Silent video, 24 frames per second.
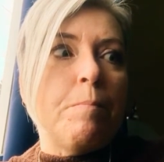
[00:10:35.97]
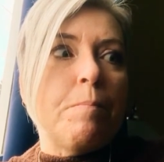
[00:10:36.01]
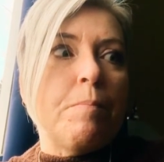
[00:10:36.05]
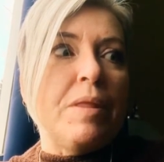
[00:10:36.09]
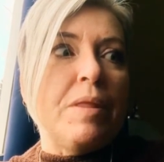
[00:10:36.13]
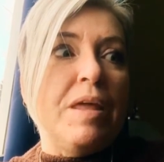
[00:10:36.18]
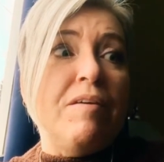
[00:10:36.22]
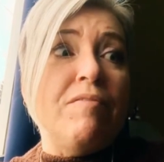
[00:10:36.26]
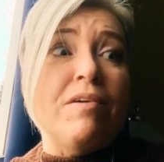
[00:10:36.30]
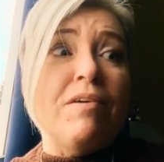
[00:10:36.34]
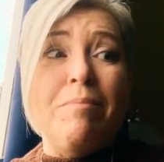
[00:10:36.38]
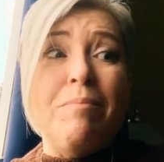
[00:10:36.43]

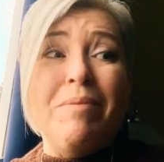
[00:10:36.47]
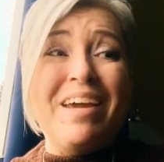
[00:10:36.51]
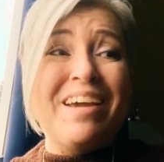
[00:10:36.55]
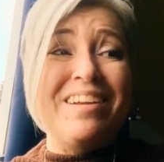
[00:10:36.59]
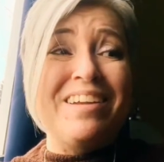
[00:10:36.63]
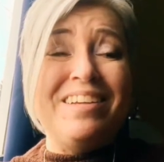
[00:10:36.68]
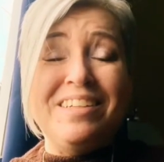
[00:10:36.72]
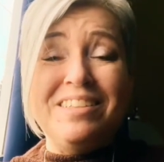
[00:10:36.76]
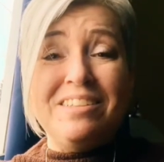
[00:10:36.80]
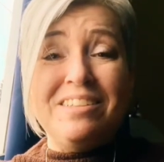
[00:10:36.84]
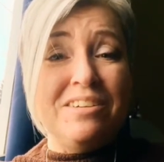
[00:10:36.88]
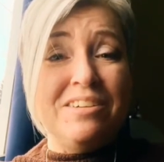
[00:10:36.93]
if I bake a
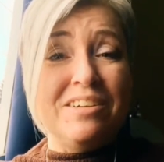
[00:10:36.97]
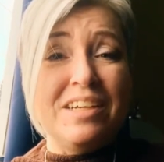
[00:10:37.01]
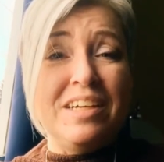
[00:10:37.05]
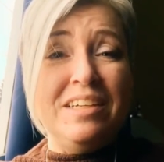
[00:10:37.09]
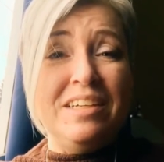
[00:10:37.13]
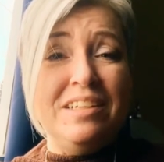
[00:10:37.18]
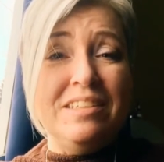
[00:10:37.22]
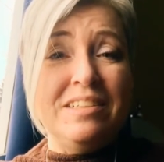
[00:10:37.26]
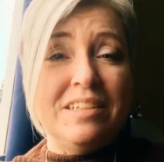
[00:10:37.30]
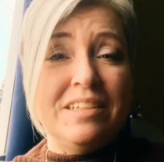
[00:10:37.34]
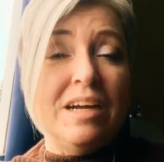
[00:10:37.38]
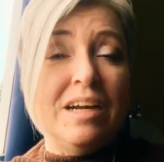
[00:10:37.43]
dozen
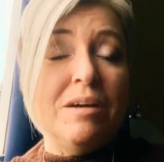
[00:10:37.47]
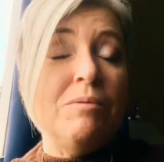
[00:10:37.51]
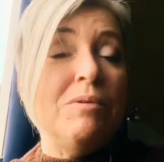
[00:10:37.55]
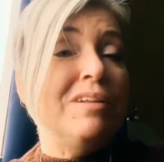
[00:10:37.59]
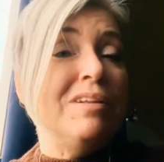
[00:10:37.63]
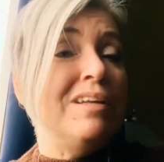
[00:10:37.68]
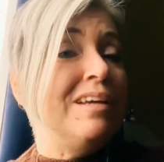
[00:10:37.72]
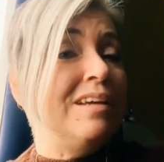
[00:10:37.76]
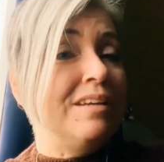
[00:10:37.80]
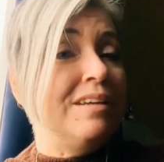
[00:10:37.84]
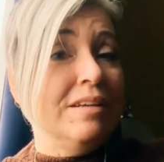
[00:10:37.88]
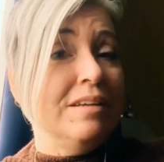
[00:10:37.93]
cookies, I will
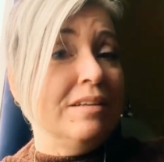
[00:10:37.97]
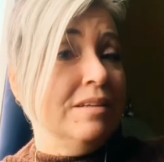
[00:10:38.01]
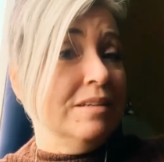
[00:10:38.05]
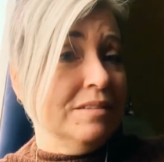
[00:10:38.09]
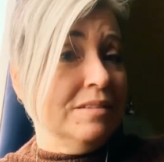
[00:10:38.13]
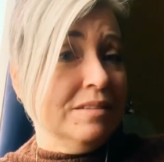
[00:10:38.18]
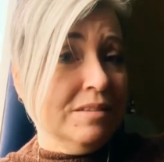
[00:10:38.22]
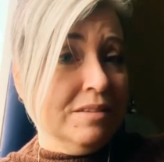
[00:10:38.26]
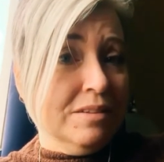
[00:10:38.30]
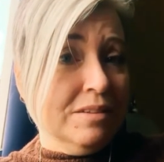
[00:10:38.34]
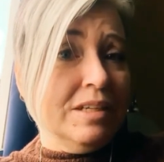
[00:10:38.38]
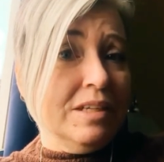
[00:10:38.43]
eat a
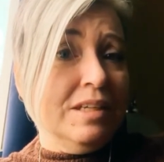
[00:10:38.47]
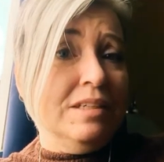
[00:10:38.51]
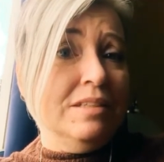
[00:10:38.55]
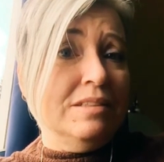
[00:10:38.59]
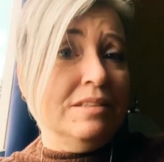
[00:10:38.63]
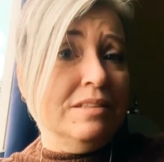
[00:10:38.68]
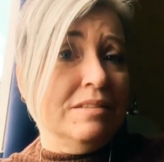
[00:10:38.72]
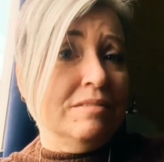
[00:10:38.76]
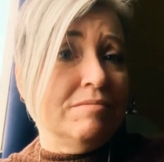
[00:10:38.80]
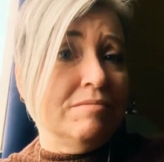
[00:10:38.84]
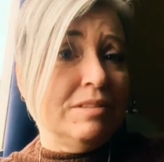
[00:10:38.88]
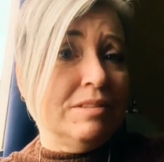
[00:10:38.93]
dozen
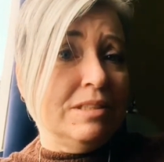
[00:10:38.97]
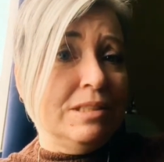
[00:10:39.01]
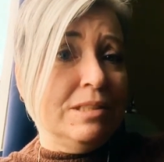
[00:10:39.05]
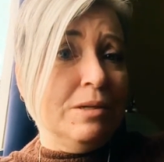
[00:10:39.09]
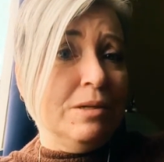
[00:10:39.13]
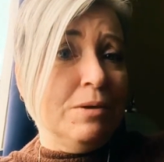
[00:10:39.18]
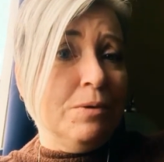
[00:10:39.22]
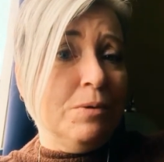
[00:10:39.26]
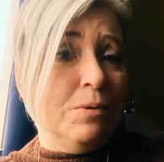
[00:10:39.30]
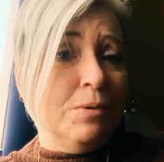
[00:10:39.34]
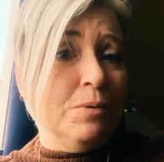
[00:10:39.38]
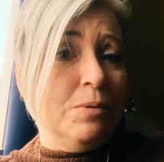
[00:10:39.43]
cookies.
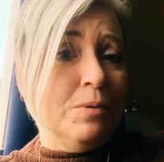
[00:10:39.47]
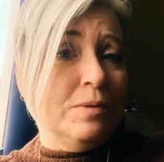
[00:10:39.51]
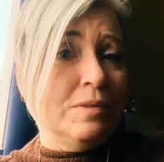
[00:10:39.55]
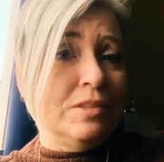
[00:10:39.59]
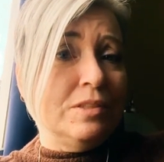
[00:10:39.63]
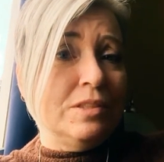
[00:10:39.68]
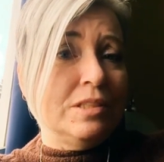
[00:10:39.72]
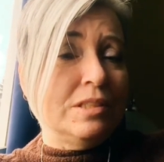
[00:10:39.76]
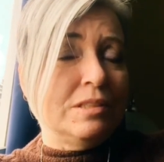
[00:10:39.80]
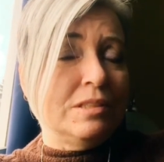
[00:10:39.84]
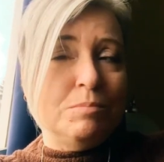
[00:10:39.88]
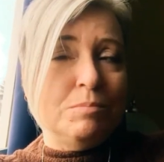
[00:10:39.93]
So it's
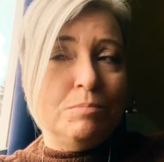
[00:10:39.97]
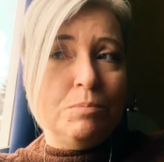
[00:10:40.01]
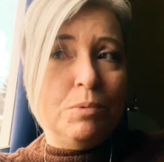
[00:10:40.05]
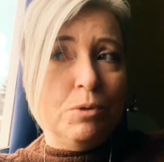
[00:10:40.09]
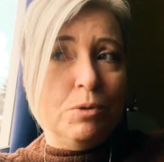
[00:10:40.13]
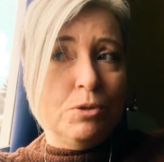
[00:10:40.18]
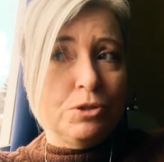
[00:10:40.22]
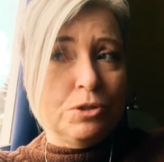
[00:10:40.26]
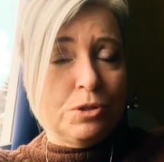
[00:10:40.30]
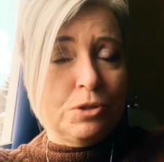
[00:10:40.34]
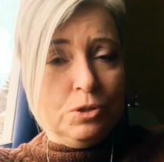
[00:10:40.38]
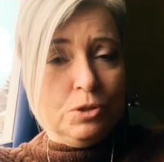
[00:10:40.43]
just
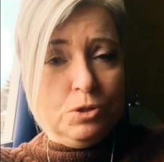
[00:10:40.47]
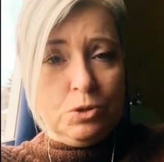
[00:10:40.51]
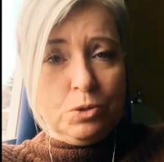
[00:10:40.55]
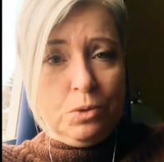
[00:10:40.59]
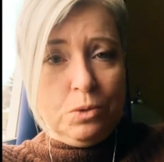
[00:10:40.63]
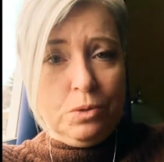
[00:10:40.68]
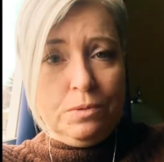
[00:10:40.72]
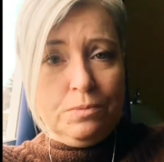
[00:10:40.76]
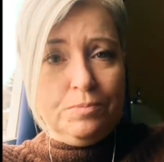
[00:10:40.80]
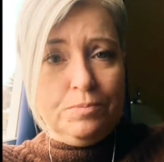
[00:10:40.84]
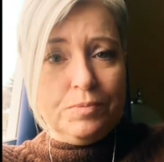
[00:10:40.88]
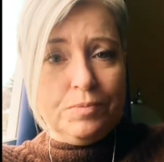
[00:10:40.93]
portion
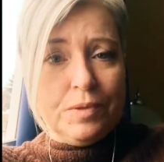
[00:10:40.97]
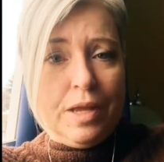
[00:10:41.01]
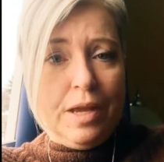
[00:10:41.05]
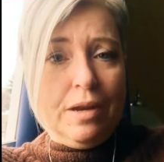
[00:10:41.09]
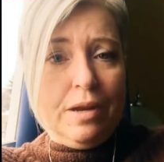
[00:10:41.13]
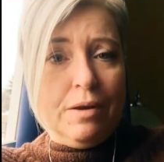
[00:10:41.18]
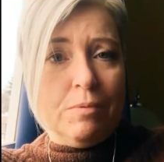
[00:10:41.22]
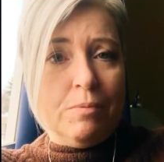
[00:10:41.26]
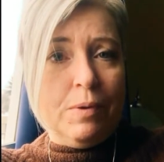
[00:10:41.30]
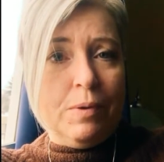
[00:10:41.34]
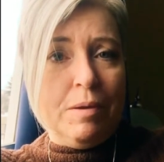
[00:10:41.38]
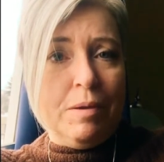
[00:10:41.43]
control
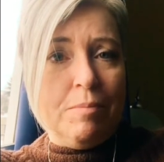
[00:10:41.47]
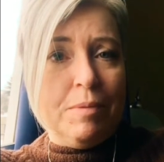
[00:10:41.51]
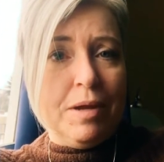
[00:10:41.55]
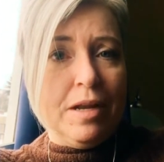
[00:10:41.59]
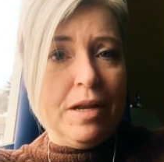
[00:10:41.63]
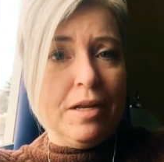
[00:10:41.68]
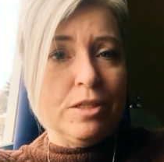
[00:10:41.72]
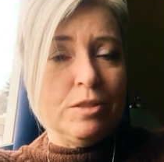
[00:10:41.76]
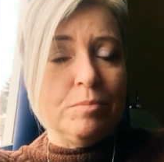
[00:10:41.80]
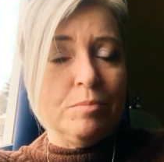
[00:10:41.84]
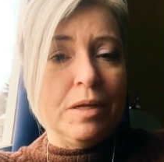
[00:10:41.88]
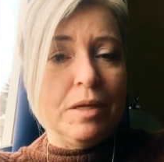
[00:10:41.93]
and weight
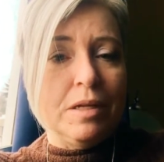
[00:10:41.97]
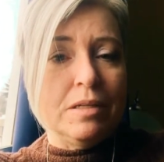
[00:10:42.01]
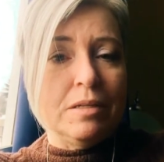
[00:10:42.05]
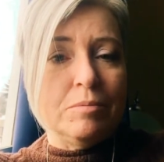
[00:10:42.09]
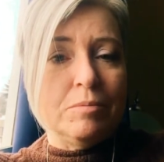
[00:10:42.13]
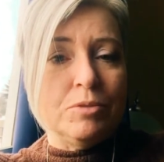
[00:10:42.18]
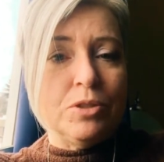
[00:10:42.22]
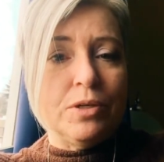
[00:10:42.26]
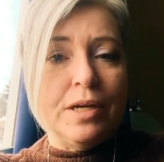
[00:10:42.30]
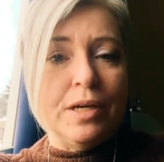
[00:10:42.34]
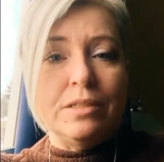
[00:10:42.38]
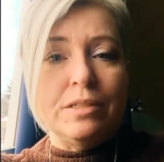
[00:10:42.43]
management. I'm
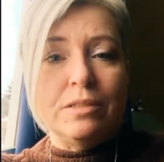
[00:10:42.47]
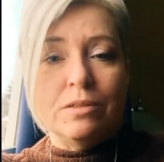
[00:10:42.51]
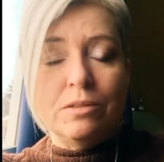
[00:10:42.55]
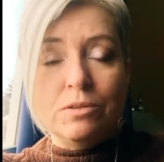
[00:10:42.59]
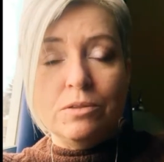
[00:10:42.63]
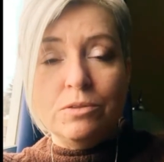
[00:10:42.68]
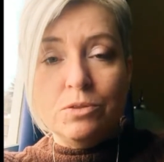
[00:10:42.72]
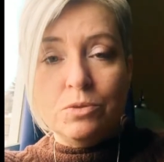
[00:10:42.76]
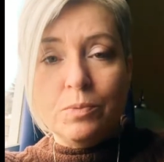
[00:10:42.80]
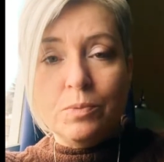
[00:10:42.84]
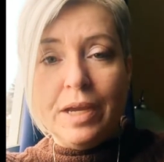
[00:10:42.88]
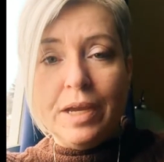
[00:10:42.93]
trying to
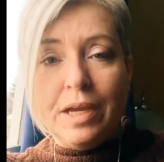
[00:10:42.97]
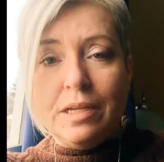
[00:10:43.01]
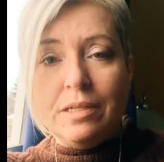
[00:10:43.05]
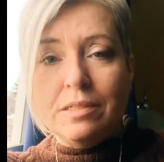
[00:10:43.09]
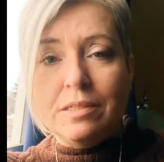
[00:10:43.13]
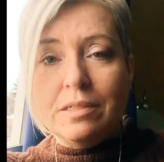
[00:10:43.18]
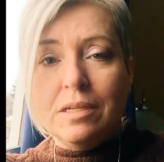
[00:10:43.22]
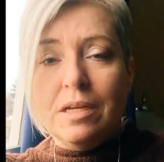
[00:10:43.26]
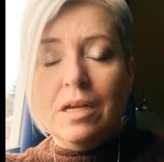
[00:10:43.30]
lose weight.